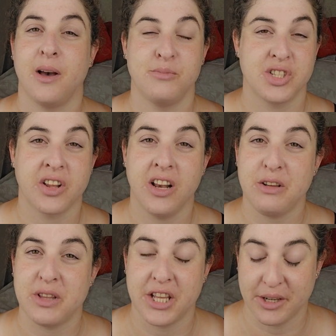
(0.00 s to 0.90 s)
I'm just going to
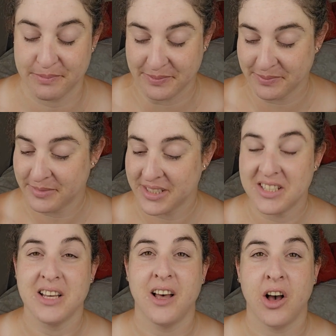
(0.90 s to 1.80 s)
leave it there.
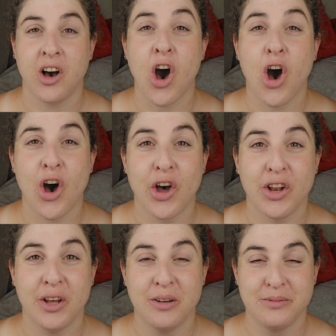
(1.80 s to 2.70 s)

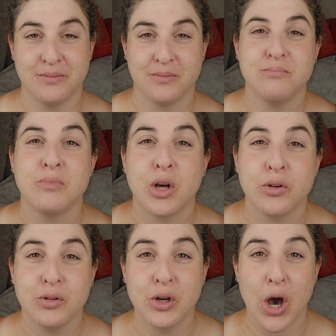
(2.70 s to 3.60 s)
Gaan,
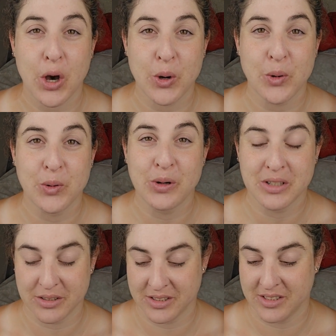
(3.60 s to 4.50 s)
go.
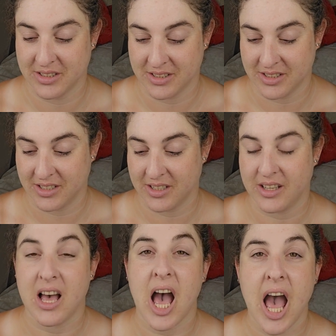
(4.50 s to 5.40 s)

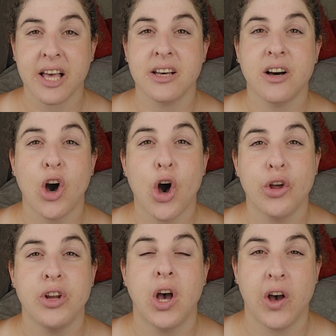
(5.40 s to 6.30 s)
Ek
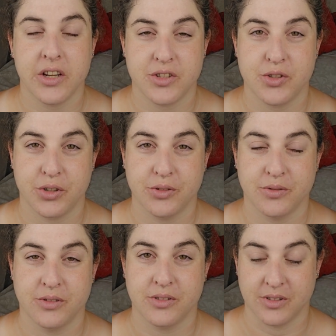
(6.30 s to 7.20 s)
gaan huis toe.
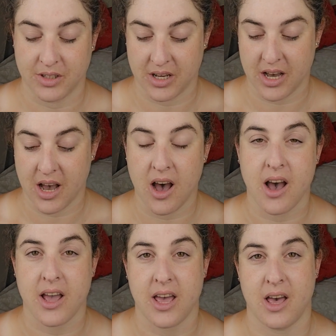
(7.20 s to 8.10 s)

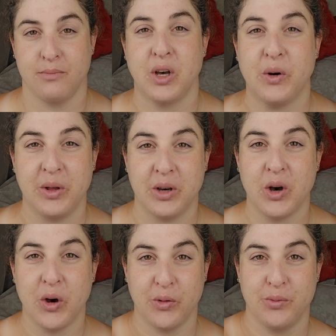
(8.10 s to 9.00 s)
I am going
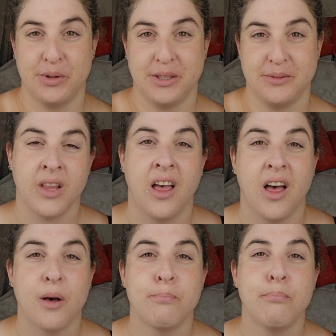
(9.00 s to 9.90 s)
home.
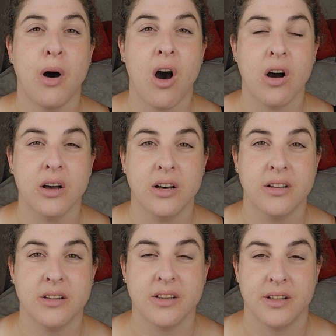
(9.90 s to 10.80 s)
Maak,
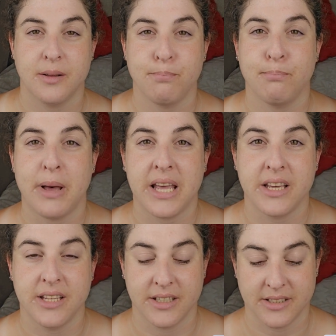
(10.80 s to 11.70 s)

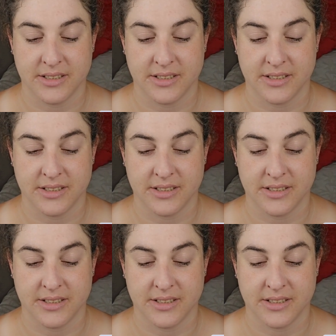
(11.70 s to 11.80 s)
make.